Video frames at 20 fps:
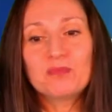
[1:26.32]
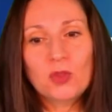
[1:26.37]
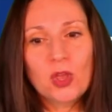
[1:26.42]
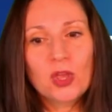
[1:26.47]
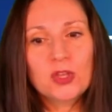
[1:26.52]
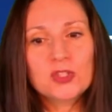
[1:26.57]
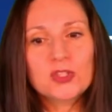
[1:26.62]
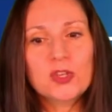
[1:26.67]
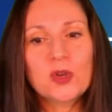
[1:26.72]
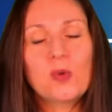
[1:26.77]

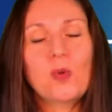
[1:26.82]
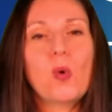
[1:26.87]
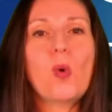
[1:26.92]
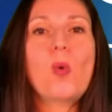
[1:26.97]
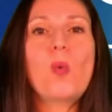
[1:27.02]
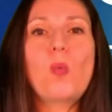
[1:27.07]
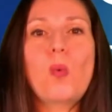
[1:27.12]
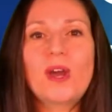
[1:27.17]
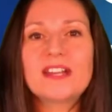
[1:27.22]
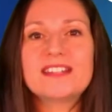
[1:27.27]
So
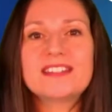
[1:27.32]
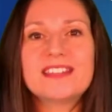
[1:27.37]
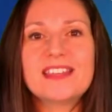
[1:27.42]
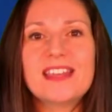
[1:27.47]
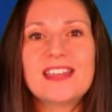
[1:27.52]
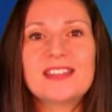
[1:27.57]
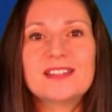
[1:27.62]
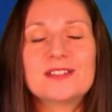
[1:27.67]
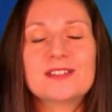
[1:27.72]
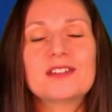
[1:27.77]
what is the
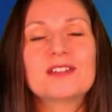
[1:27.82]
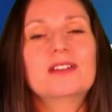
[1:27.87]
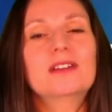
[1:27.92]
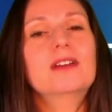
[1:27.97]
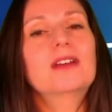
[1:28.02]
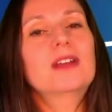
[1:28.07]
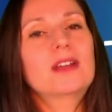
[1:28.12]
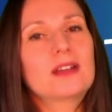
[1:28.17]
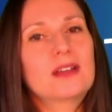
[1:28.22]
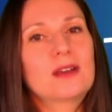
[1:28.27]
answer?
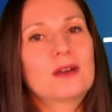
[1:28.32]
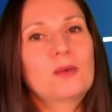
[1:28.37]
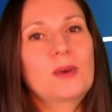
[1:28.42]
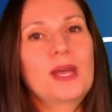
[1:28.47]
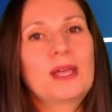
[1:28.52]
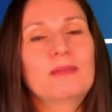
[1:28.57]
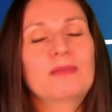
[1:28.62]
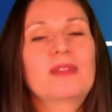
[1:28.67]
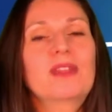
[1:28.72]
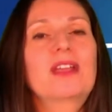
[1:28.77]
Well,